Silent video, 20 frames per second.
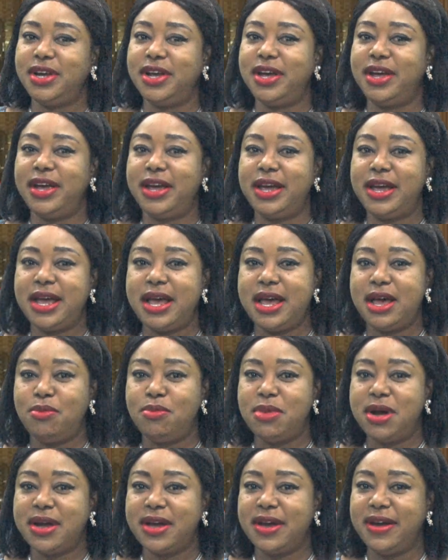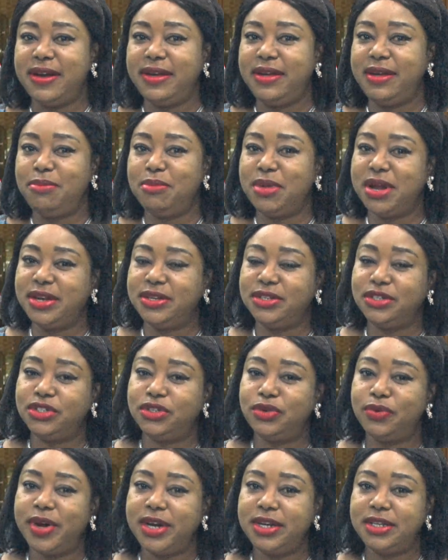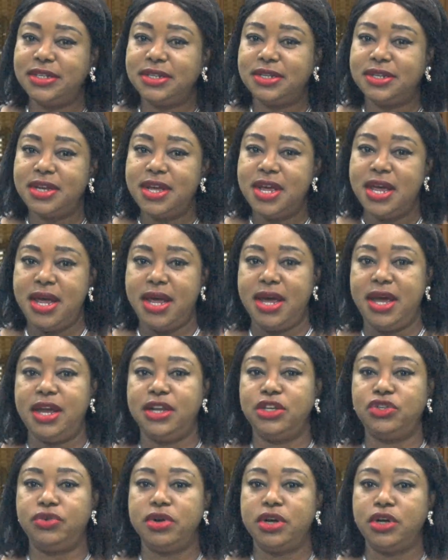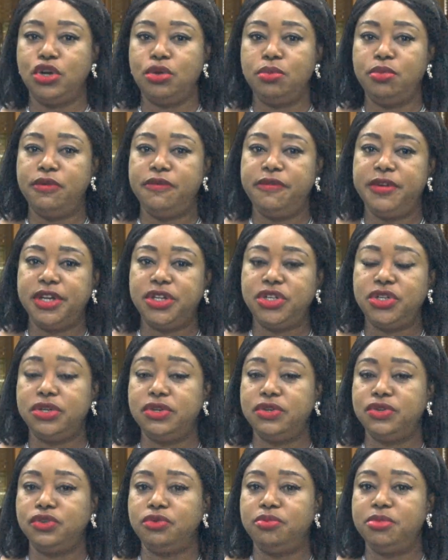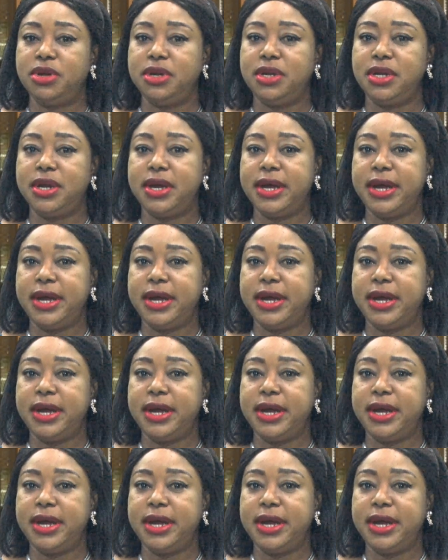Abakahe, Managing Director, Intra Global Ventures, Media